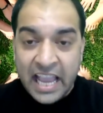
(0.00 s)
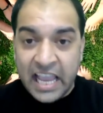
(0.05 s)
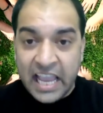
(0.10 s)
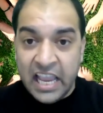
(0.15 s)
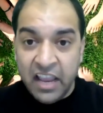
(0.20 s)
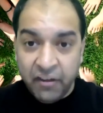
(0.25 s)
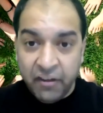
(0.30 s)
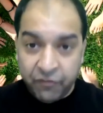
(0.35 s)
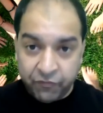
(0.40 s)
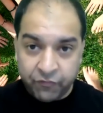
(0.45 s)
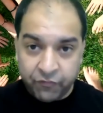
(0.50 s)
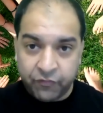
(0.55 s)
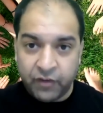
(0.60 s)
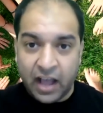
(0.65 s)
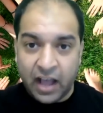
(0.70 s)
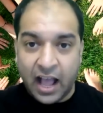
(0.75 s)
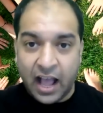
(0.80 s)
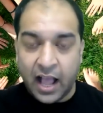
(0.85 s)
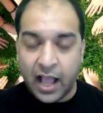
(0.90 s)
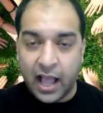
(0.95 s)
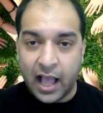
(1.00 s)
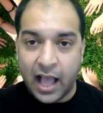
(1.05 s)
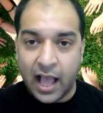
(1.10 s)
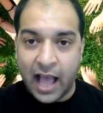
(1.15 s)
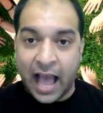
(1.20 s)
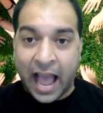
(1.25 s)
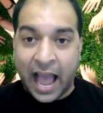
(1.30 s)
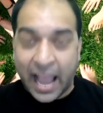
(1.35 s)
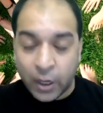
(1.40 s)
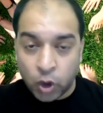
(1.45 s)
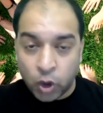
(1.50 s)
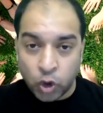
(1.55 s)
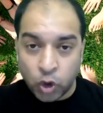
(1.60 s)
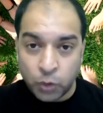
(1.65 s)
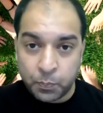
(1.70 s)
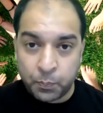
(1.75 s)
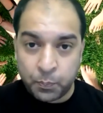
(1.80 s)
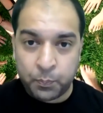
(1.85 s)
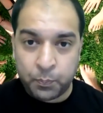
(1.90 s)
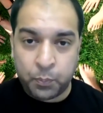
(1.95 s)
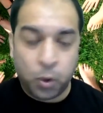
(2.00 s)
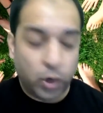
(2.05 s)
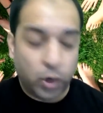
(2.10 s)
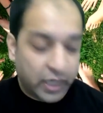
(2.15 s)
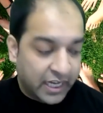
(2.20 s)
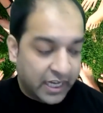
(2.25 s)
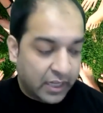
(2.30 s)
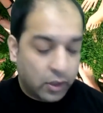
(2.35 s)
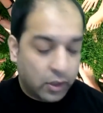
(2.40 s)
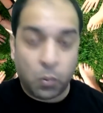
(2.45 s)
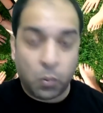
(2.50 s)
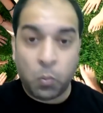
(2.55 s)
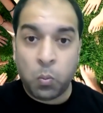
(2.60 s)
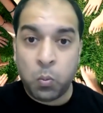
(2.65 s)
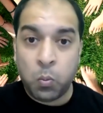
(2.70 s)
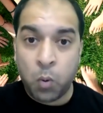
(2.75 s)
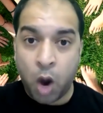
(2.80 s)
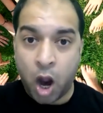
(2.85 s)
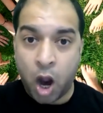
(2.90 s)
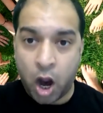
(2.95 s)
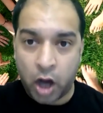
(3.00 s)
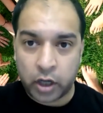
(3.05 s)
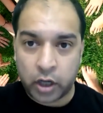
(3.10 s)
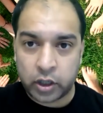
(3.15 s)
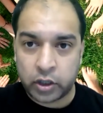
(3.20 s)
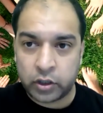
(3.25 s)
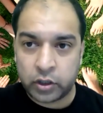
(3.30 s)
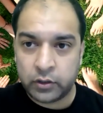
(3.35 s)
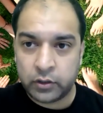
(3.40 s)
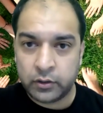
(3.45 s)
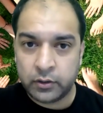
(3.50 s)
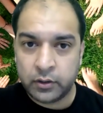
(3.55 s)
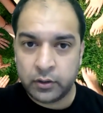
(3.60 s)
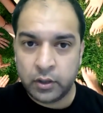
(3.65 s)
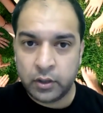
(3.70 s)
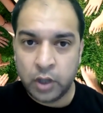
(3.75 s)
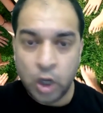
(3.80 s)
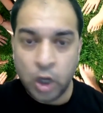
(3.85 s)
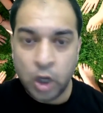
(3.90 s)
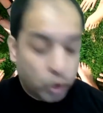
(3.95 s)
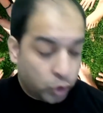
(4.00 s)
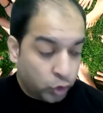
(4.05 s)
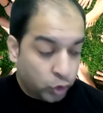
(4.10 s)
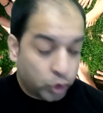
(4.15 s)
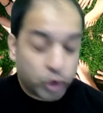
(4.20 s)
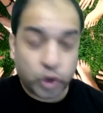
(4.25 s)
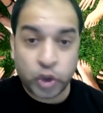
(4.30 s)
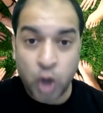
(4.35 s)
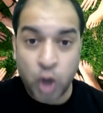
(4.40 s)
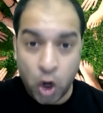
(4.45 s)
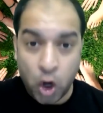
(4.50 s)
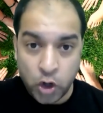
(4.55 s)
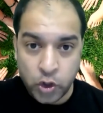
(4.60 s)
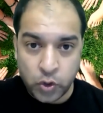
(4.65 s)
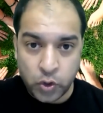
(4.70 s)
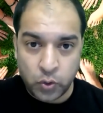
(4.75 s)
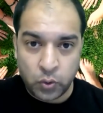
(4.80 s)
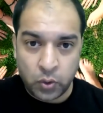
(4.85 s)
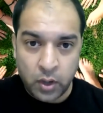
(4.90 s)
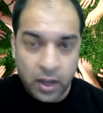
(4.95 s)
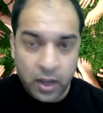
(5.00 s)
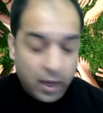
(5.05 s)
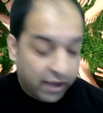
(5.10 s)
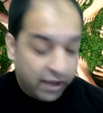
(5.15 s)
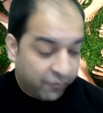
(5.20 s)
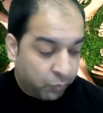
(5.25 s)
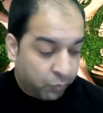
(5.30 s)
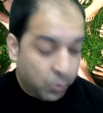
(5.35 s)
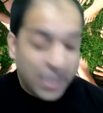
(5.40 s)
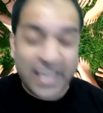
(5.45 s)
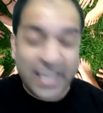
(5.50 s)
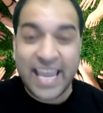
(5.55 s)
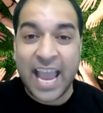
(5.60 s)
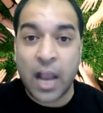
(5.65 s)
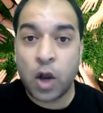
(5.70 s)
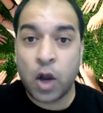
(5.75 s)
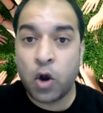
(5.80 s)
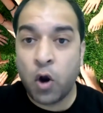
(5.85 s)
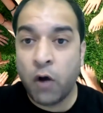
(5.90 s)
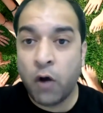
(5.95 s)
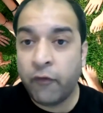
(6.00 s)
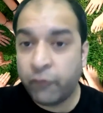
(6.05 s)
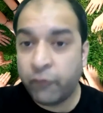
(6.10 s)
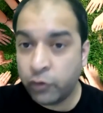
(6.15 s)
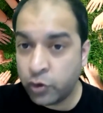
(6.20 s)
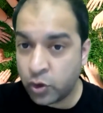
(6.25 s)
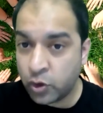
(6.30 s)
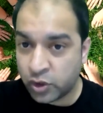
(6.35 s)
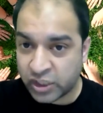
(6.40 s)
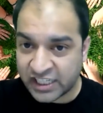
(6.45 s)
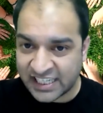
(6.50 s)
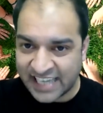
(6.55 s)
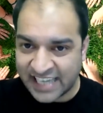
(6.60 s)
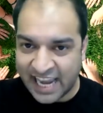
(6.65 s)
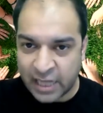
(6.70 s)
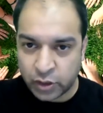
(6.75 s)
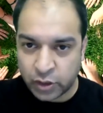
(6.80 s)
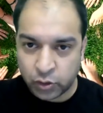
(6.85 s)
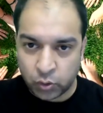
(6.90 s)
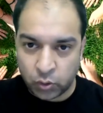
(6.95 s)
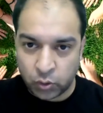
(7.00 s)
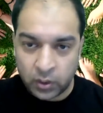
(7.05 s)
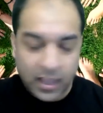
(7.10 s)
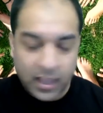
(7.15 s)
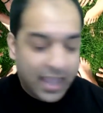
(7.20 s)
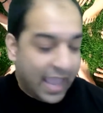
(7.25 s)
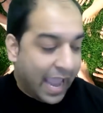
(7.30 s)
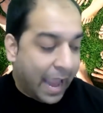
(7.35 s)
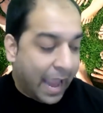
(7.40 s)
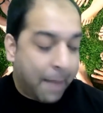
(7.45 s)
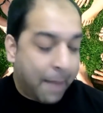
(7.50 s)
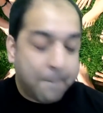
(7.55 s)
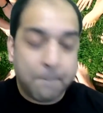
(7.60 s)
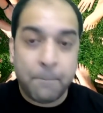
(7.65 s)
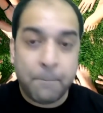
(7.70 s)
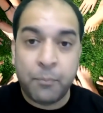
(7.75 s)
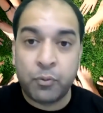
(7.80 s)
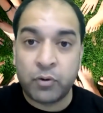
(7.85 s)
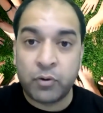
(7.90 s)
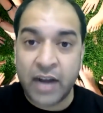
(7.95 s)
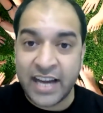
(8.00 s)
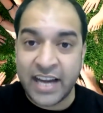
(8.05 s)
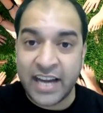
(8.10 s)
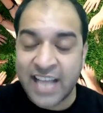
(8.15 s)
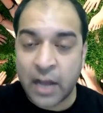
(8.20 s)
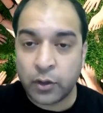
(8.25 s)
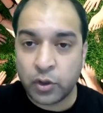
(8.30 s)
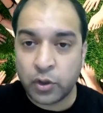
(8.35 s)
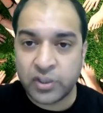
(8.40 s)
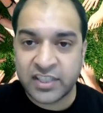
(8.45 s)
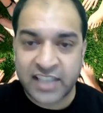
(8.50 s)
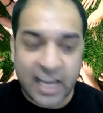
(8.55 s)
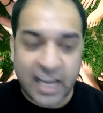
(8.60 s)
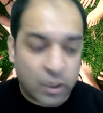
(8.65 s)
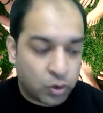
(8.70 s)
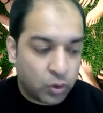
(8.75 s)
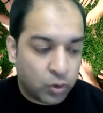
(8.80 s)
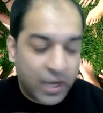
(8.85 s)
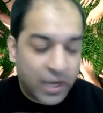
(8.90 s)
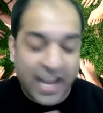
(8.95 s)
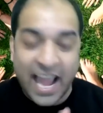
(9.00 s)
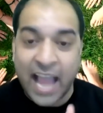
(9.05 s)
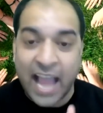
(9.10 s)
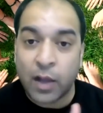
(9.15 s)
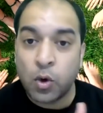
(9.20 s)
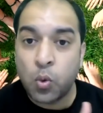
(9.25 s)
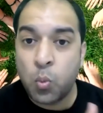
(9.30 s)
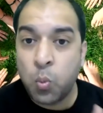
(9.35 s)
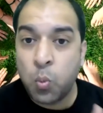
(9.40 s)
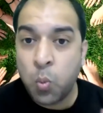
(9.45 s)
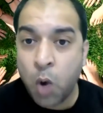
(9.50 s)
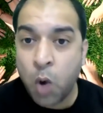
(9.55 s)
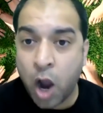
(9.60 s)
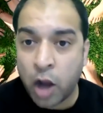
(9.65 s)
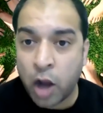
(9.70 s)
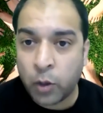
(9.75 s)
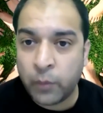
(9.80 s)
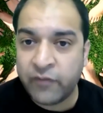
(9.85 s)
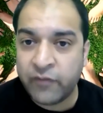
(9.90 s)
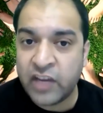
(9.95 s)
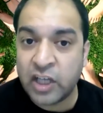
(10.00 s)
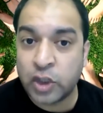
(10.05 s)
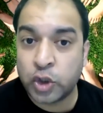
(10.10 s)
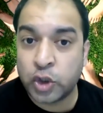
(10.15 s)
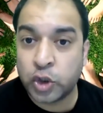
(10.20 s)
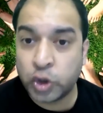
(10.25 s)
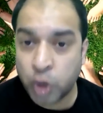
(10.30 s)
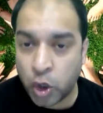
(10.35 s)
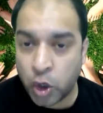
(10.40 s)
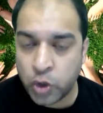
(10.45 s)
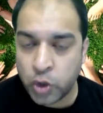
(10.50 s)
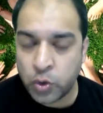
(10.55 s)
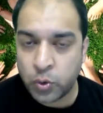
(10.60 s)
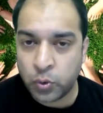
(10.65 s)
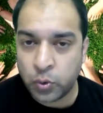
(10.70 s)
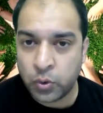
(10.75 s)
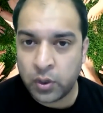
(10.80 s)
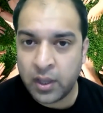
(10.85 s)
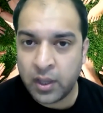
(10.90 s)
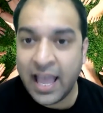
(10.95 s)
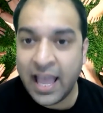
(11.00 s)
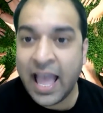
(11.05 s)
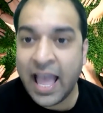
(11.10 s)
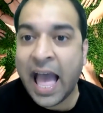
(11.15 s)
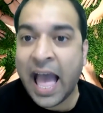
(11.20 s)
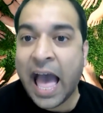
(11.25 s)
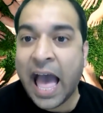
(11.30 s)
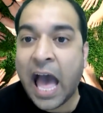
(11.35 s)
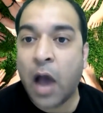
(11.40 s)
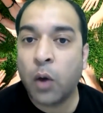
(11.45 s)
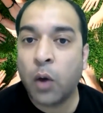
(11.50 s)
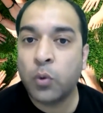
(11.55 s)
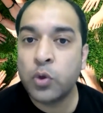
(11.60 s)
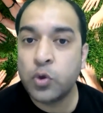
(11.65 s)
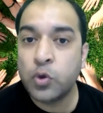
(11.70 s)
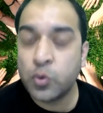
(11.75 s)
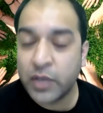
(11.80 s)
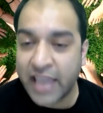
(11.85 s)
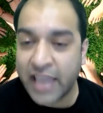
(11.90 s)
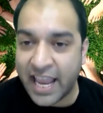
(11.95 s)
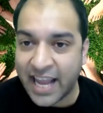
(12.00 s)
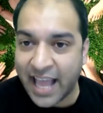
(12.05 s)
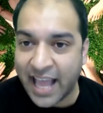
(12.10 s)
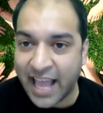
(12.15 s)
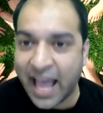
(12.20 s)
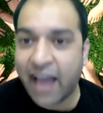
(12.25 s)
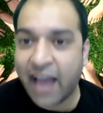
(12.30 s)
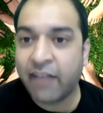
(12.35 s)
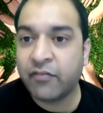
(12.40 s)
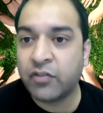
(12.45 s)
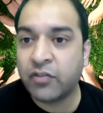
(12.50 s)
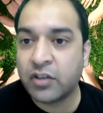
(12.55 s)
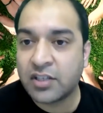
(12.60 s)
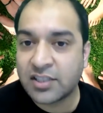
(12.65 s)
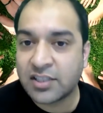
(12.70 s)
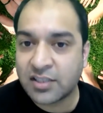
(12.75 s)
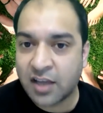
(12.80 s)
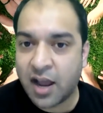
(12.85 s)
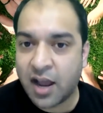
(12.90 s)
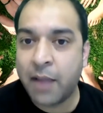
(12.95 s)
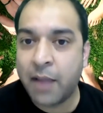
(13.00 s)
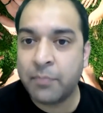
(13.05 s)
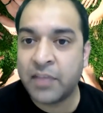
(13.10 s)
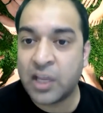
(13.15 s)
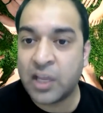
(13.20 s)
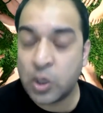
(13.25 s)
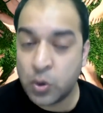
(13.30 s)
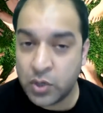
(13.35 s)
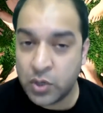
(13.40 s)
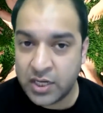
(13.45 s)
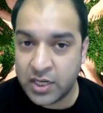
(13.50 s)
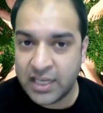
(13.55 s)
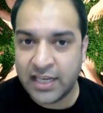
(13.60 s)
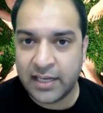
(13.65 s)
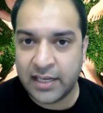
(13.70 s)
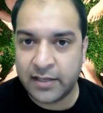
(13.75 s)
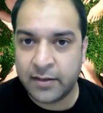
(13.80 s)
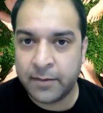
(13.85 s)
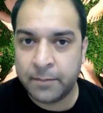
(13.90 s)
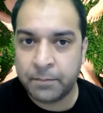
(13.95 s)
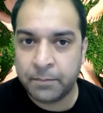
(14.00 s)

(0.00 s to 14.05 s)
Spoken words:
If I could put in the work to show you, if we can go through your schedule and break down your schedule, and I could work with you and show you how you can have the time that you need,